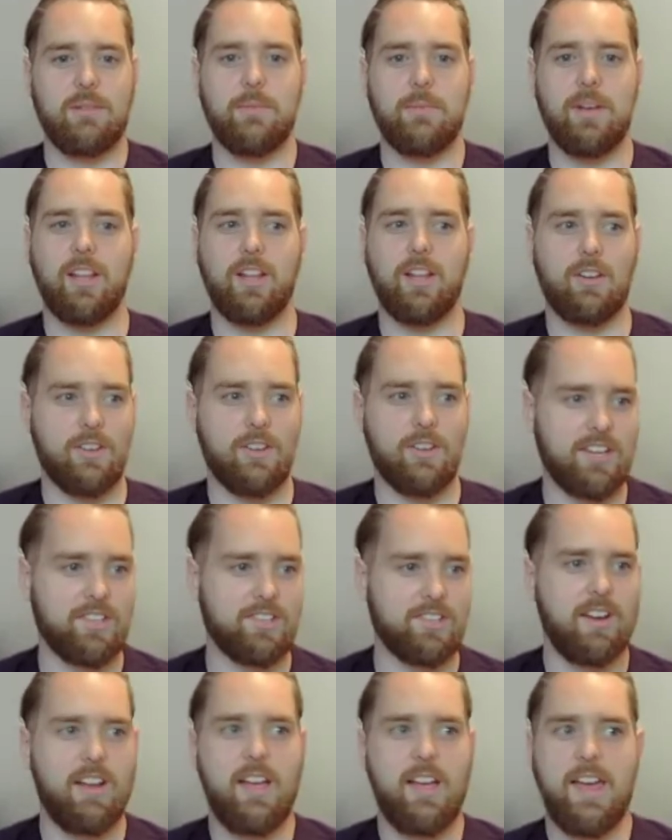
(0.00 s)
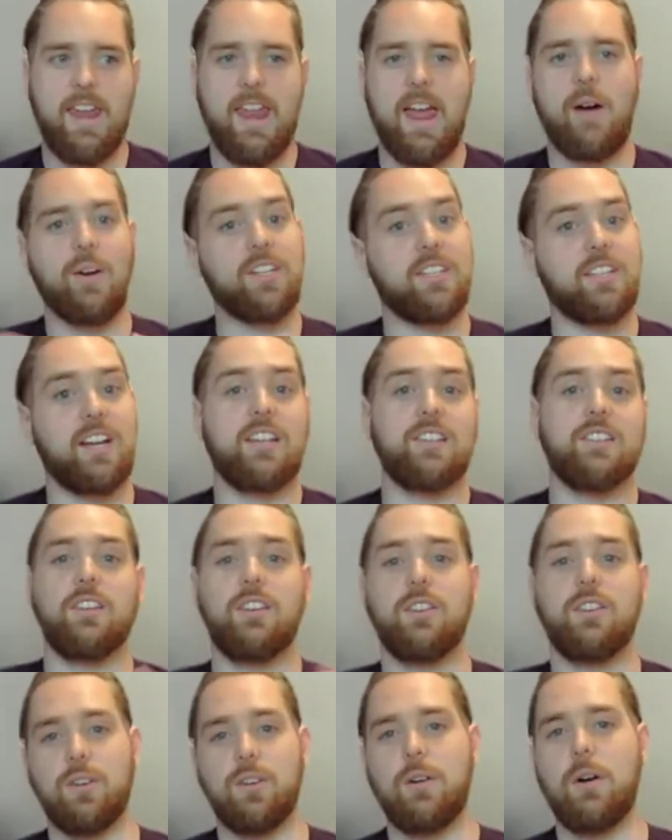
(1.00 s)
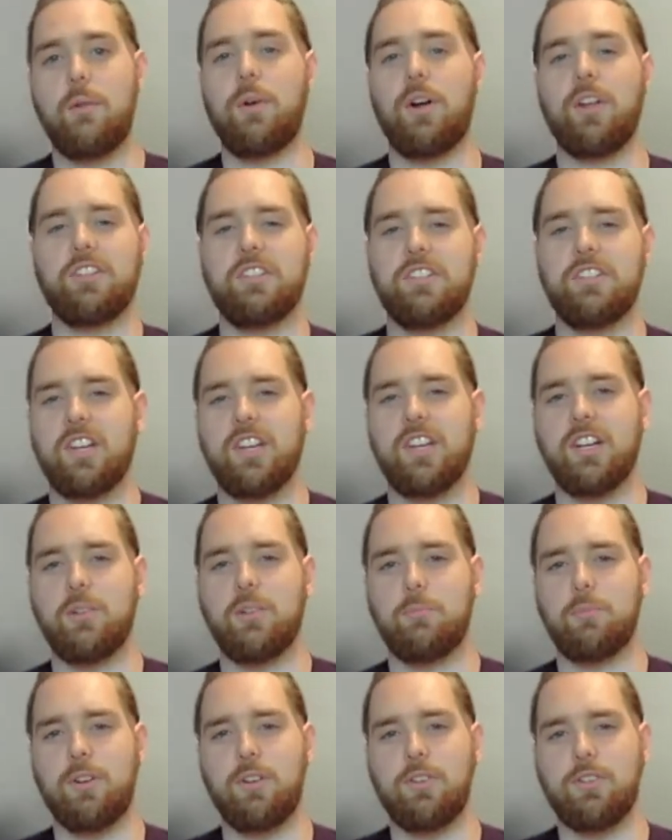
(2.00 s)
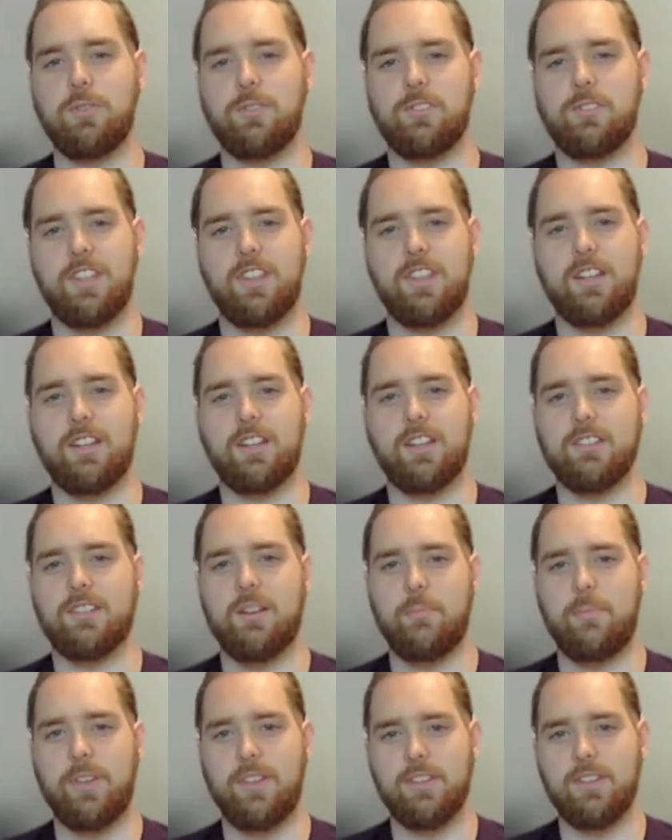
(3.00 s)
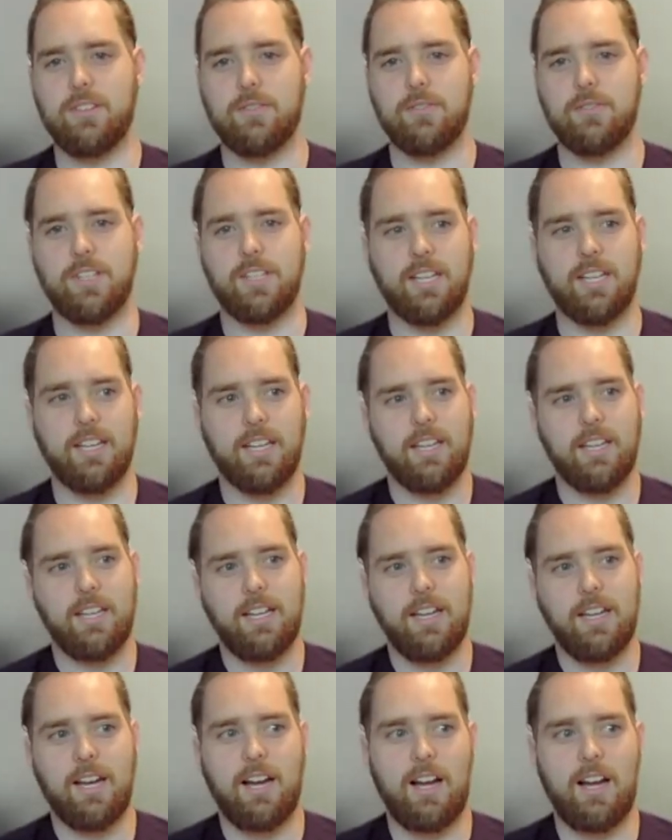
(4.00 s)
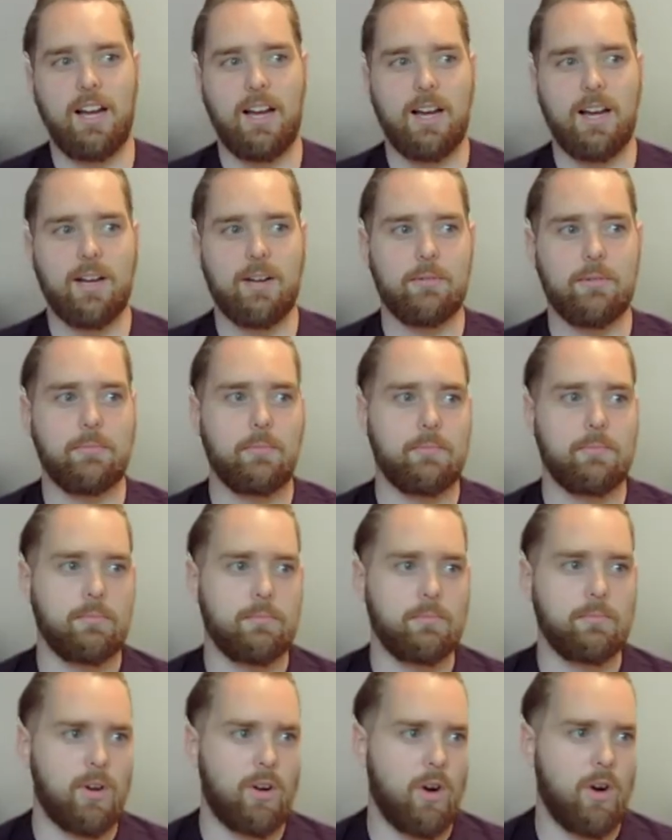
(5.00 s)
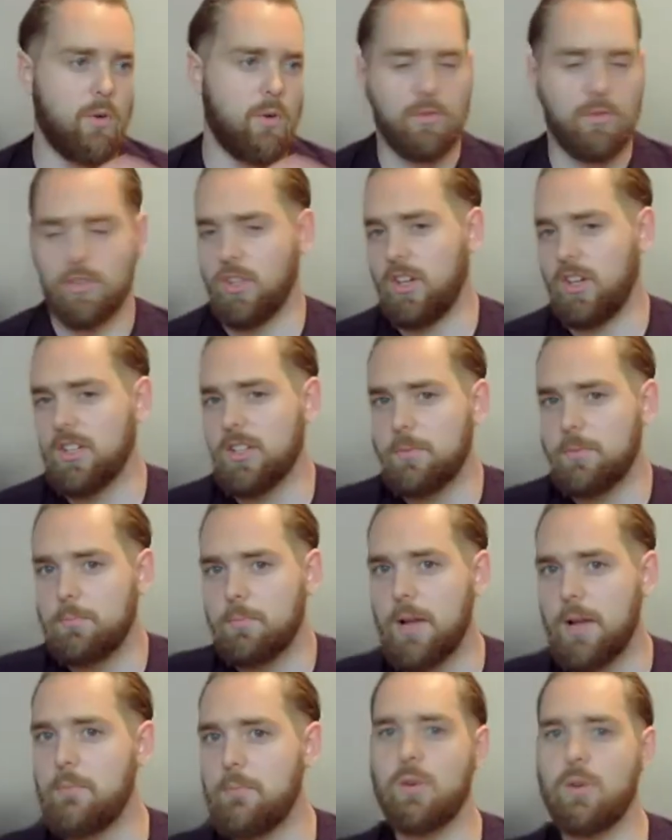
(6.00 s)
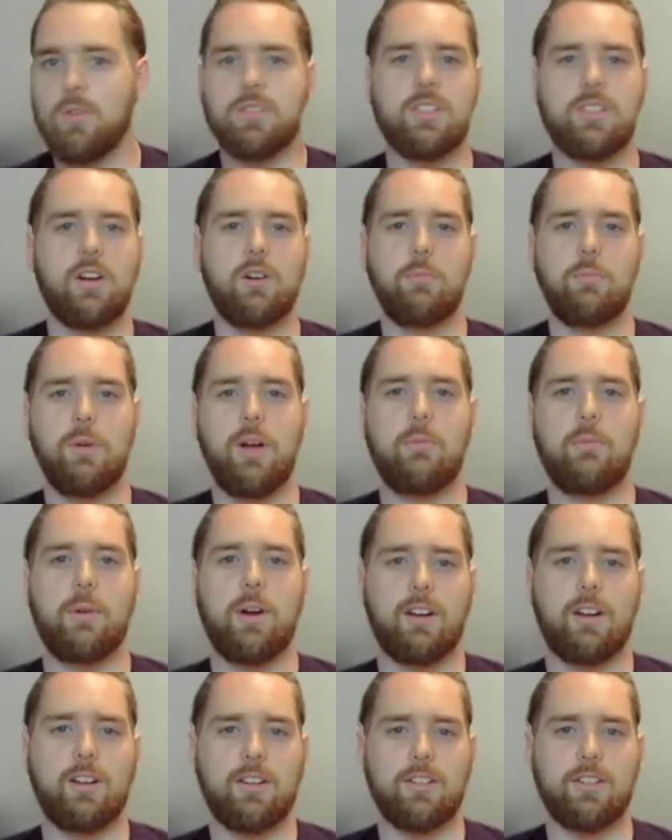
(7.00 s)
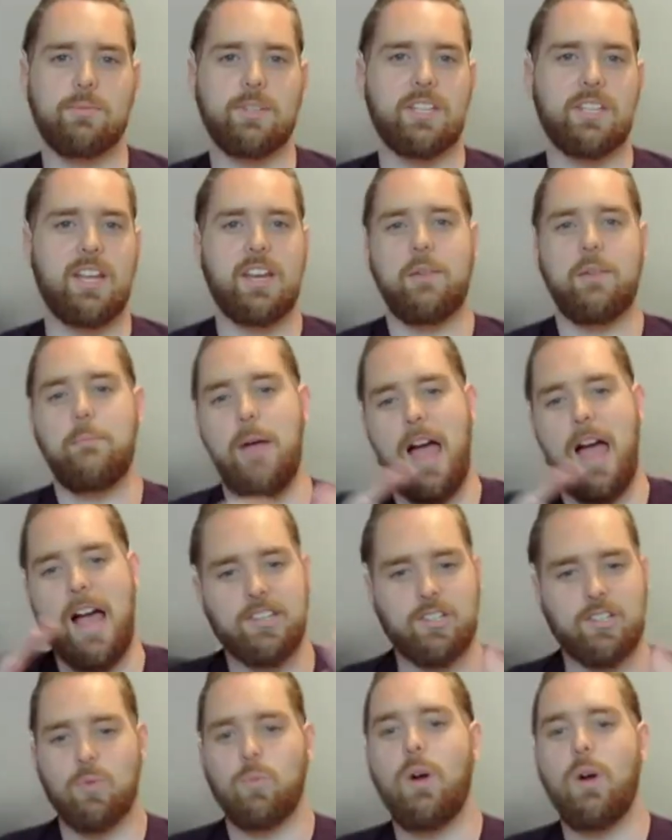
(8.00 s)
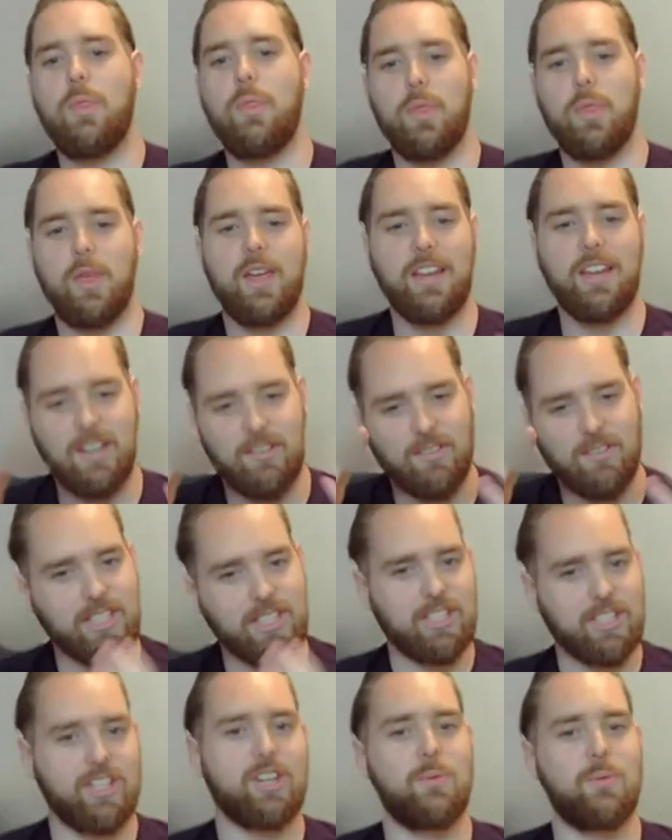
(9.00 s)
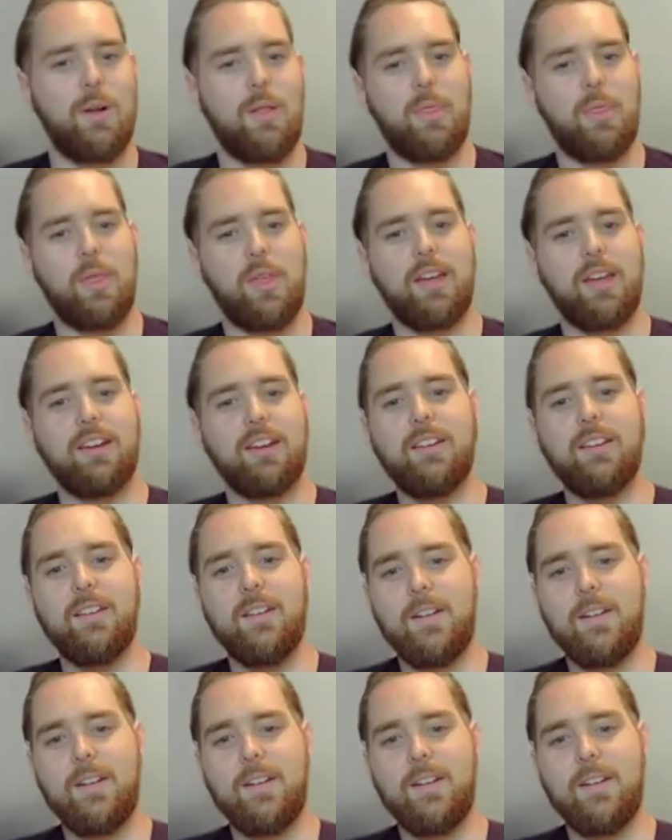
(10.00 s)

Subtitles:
email outreach and how it ties into a multi-channel approach, which I think is something that's really overlooked by most outbound marketers. We tend to master one thing, get really good at one thing.